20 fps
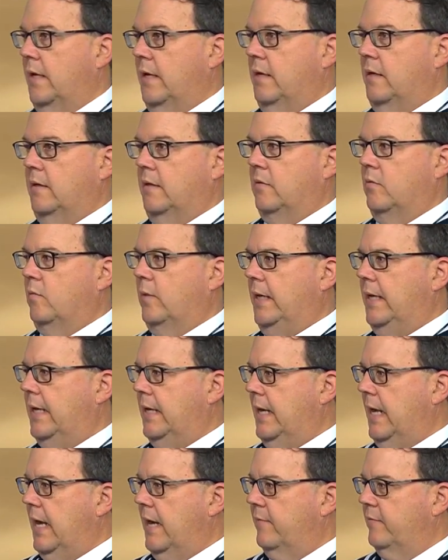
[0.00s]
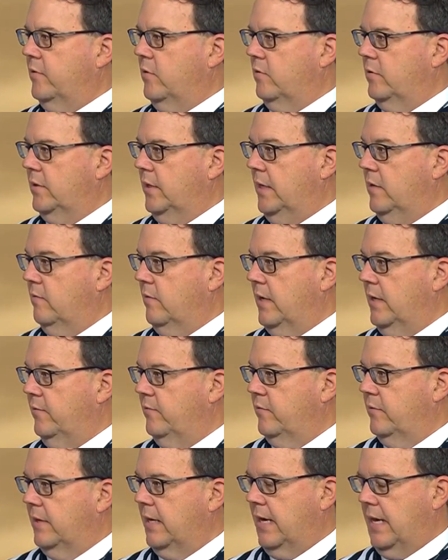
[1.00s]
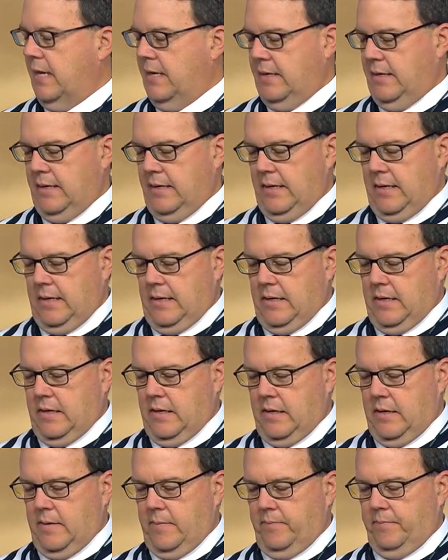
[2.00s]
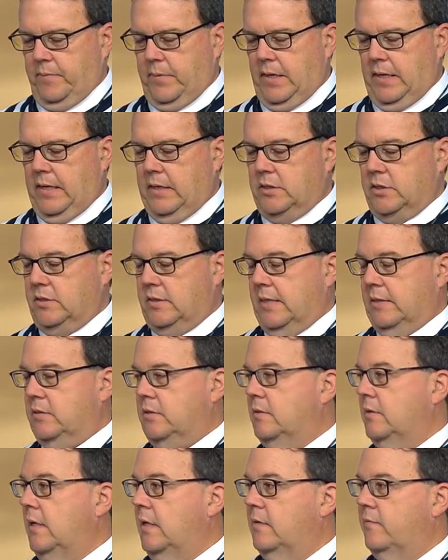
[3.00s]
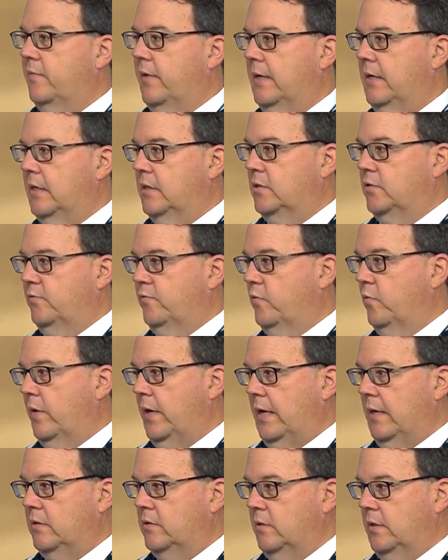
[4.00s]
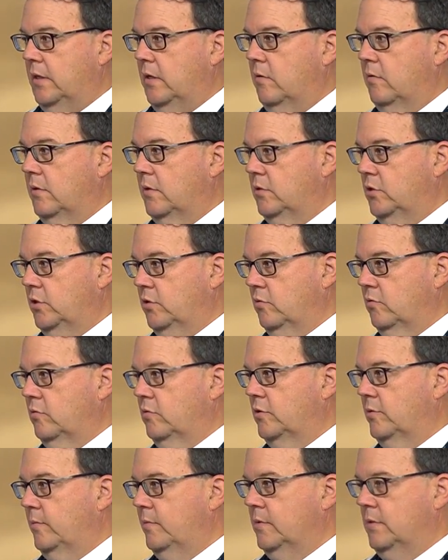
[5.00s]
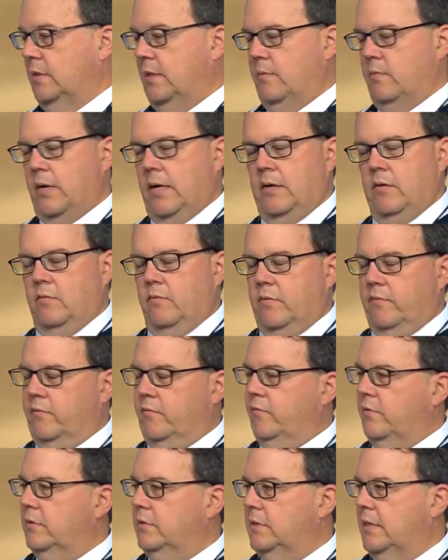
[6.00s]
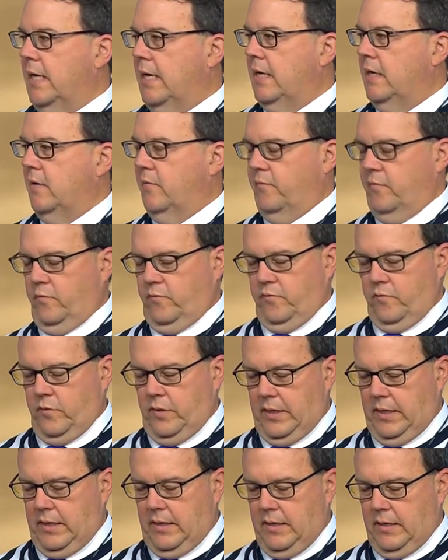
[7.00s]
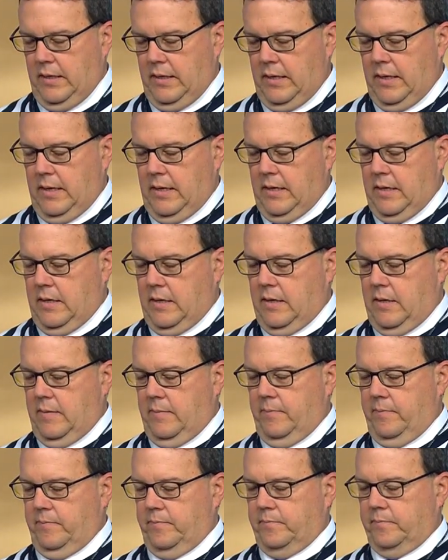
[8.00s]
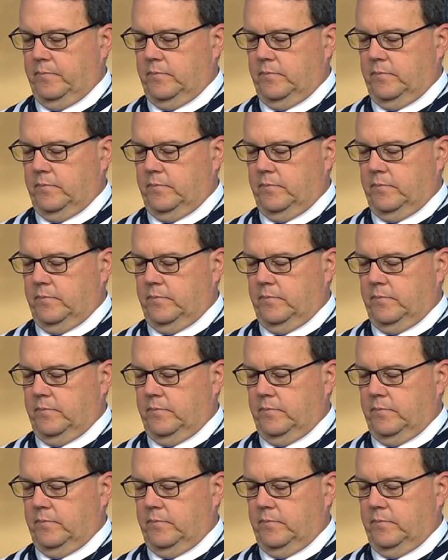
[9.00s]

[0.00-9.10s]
got a little week and a half go to get ready for that. Um, and it's, this event is free. So you can go to the Children's Museum right here in Riverfront Saginaw for free. Um,